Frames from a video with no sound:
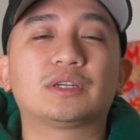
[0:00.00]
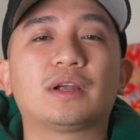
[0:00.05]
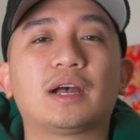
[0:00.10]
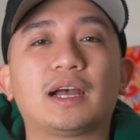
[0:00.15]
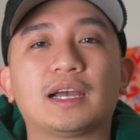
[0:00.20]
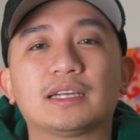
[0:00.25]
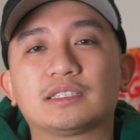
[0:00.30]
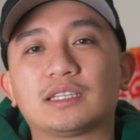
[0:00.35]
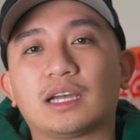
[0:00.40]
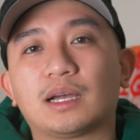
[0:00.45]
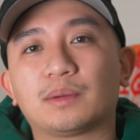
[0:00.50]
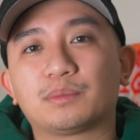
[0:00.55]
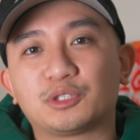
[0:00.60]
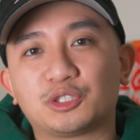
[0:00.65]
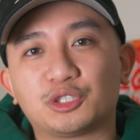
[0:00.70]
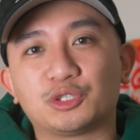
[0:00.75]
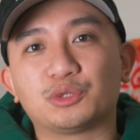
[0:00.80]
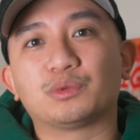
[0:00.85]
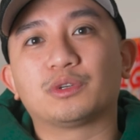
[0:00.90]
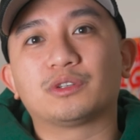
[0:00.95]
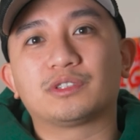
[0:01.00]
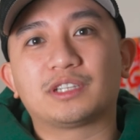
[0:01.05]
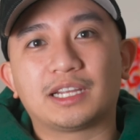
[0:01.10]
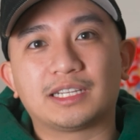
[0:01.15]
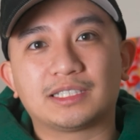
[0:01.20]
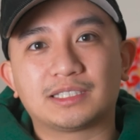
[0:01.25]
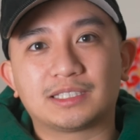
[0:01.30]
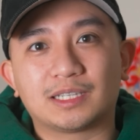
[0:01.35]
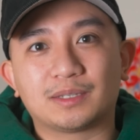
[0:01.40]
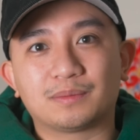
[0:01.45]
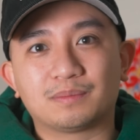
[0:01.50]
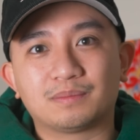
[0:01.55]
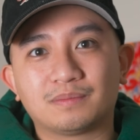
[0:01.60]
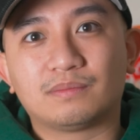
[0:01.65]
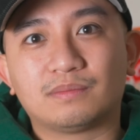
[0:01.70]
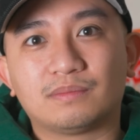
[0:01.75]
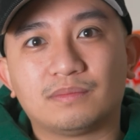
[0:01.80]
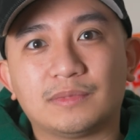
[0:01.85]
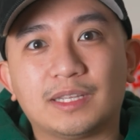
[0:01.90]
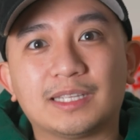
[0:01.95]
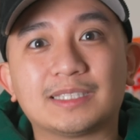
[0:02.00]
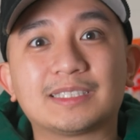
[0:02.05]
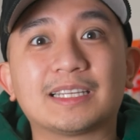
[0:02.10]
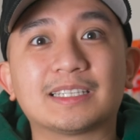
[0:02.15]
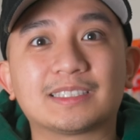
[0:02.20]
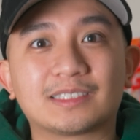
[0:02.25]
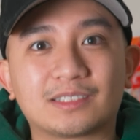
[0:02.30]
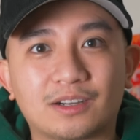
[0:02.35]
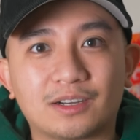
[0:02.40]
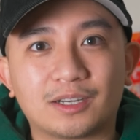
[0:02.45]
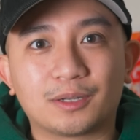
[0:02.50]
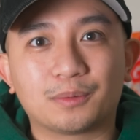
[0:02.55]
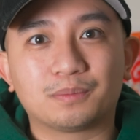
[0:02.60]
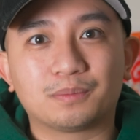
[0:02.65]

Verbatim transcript: high top shoe rotation. Let's get started.